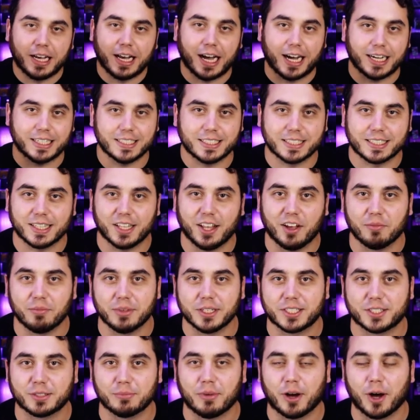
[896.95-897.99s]
I just love me
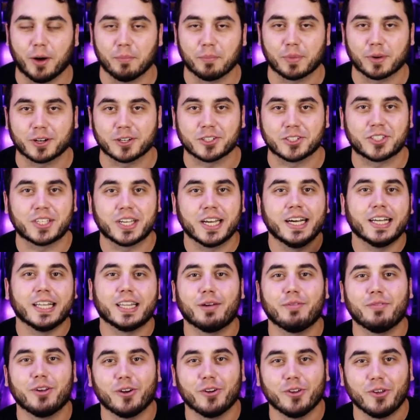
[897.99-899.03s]
some Humburst.
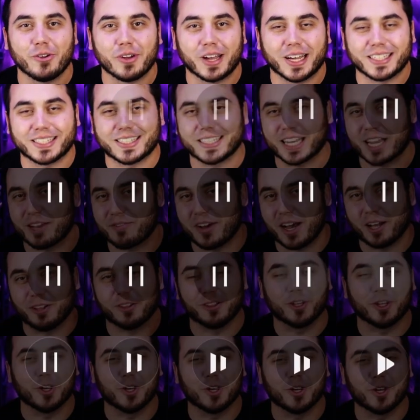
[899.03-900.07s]
Let me know what you guys think
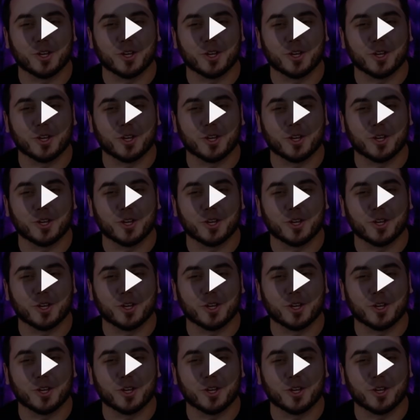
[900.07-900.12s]
about